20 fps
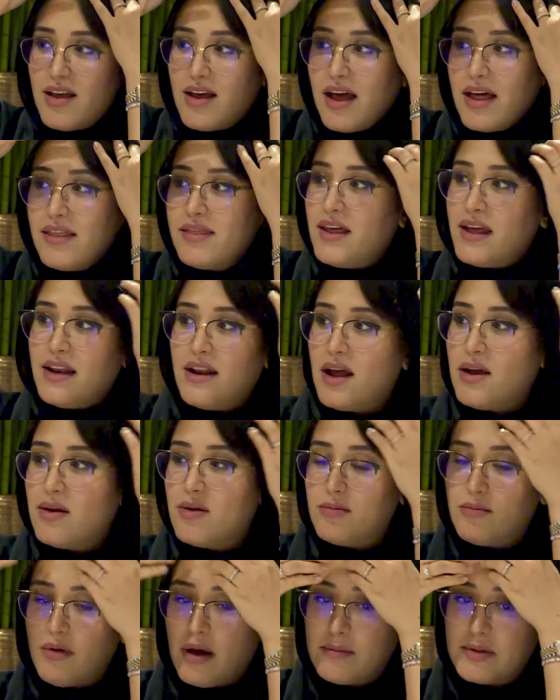and then
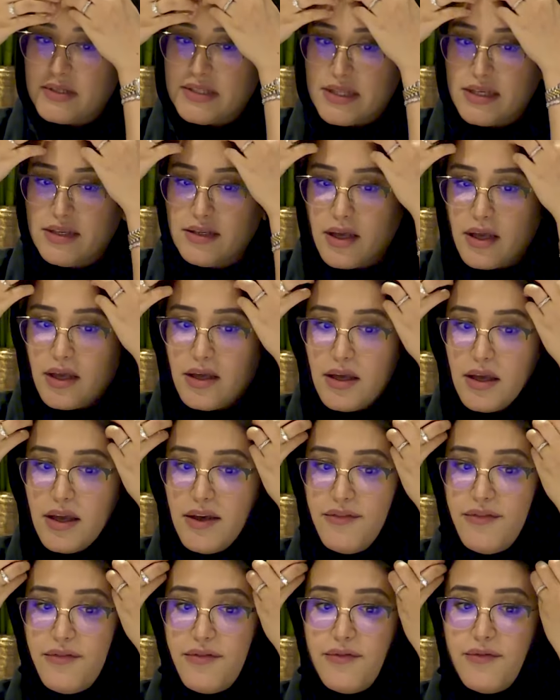I was thinking
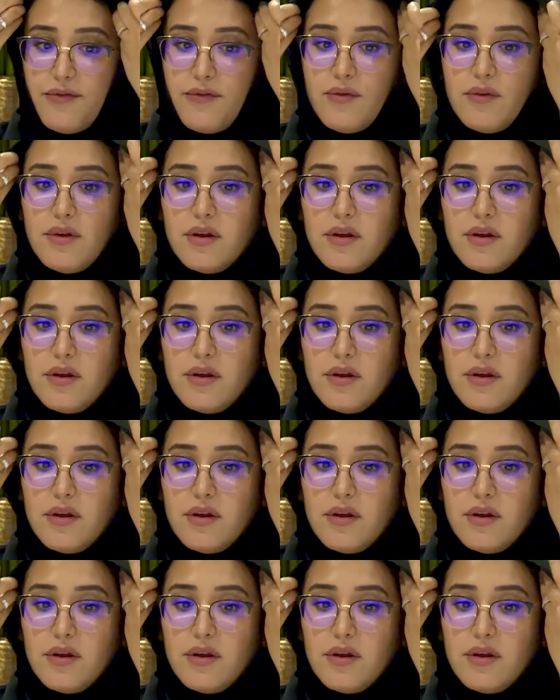if